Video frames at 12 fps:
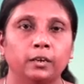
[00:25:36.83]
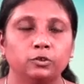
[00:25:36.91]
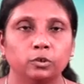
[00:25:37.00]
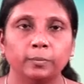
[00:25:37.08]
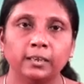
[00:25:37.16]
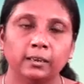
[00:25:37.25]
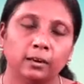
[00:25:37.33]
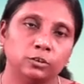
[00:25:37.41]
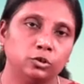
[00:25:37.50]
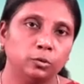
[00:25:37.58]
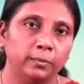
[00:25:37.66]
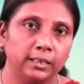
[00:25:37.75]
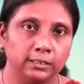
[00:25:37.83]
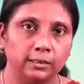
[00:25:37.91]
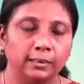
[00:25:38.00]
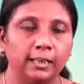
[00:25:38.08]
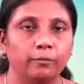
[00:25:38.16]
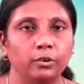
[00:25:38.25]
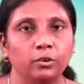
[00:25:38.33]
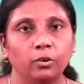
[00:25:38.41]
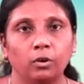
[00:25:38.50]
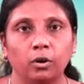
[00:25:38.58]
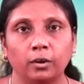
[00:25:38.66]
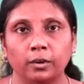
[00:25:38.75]
it should be consumed as a gravy
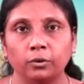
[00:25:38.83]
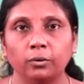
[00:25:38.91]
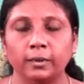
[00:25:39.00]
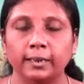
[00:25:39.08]
or you know